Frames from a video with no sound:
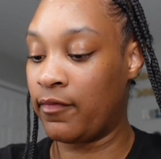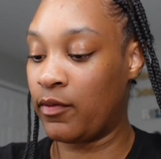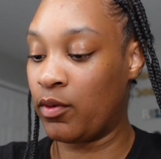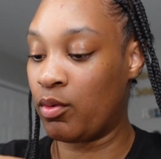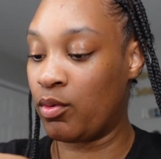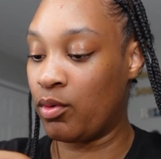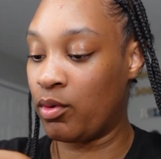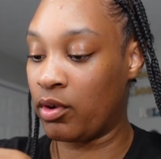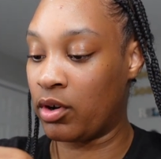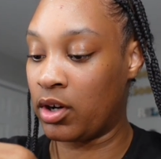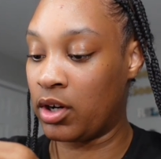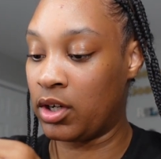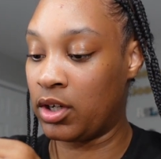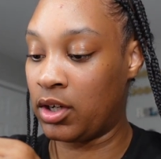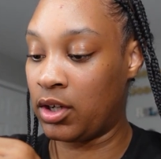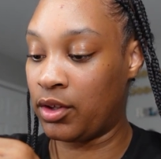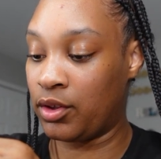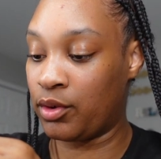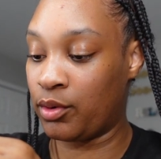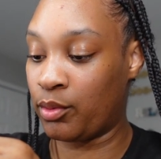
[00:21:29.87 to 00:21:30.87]
for
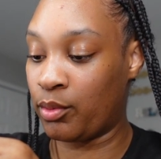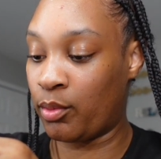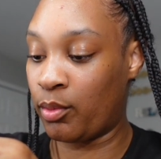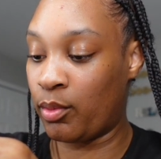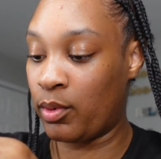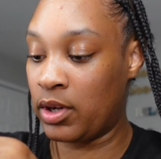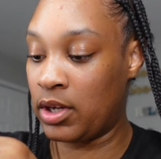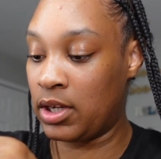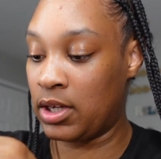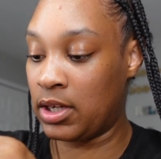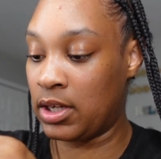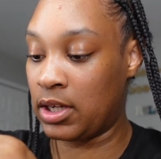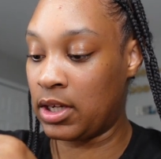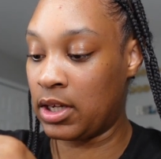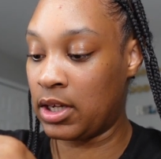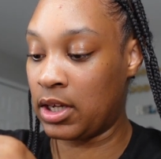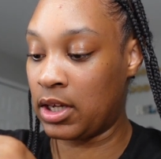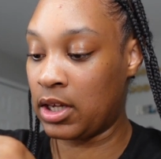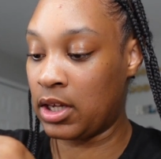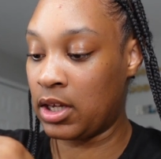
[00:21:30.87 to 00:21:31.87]
another
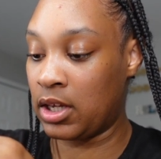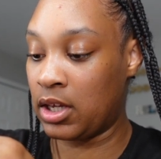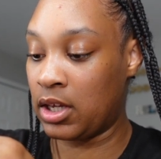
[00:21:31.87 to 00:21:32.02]
wig